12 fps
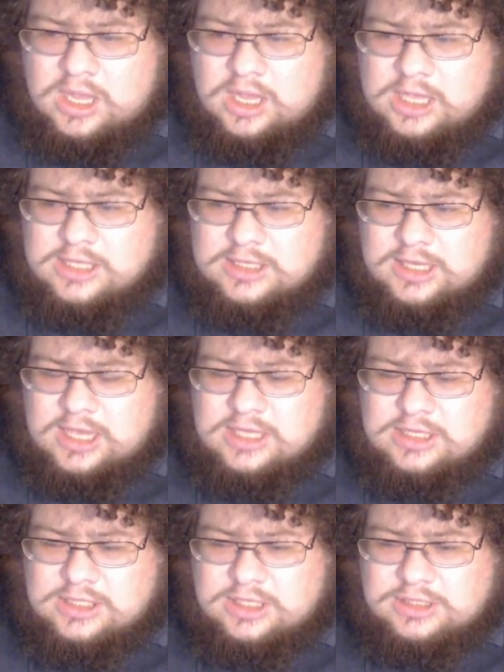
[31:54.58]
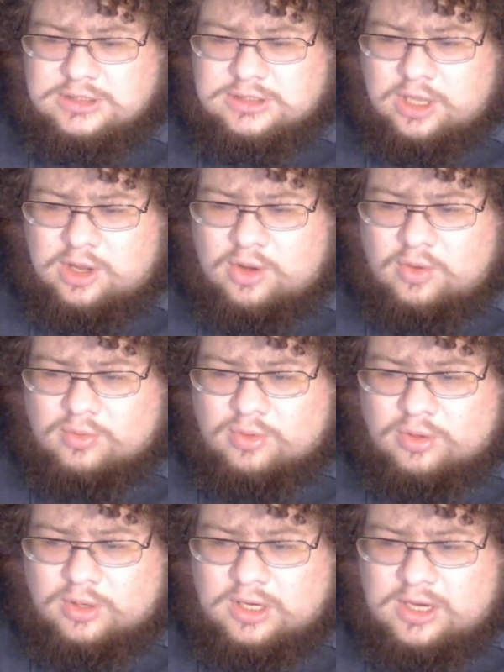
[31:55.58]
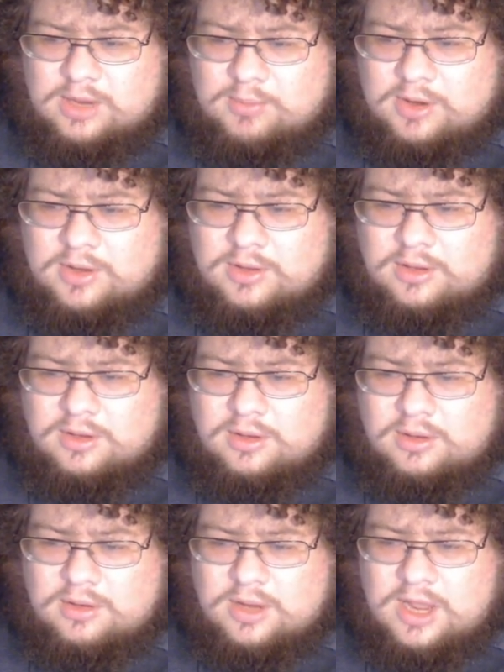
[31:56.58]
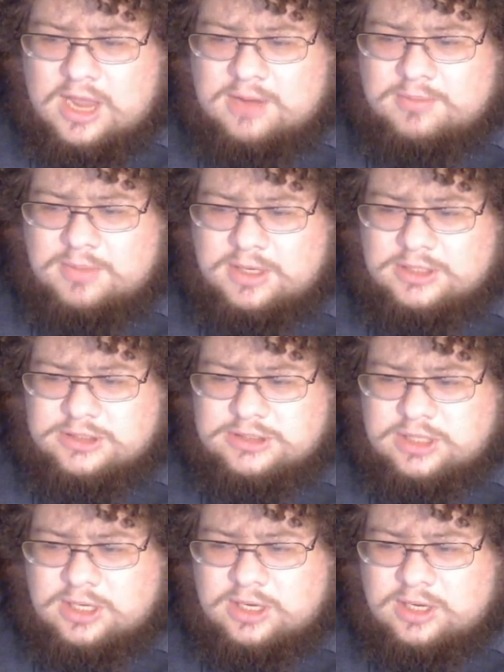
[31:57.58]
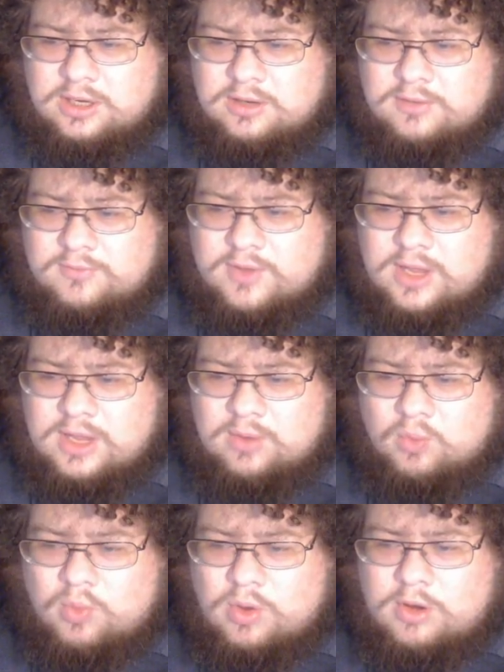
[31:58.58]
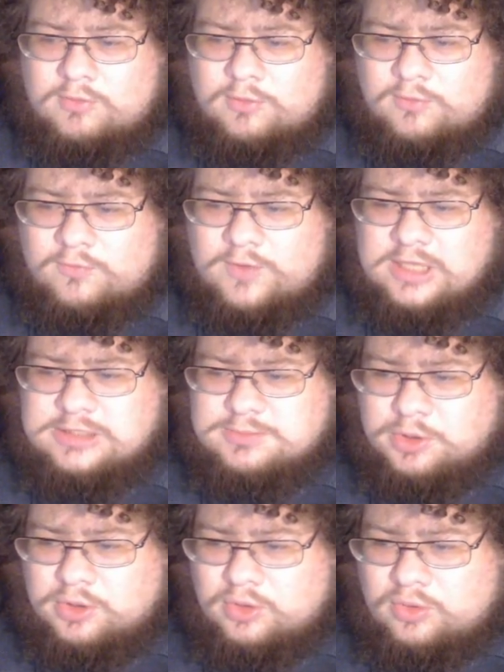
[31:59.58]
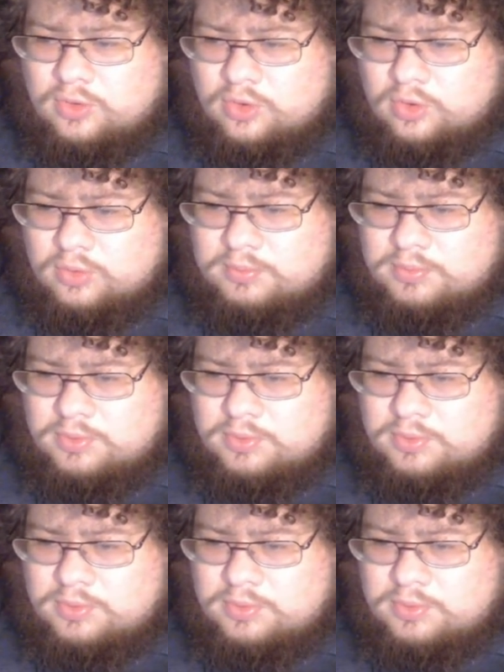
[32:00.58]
He is the owner, and I'm one of the admins of a wonderful Facebook group.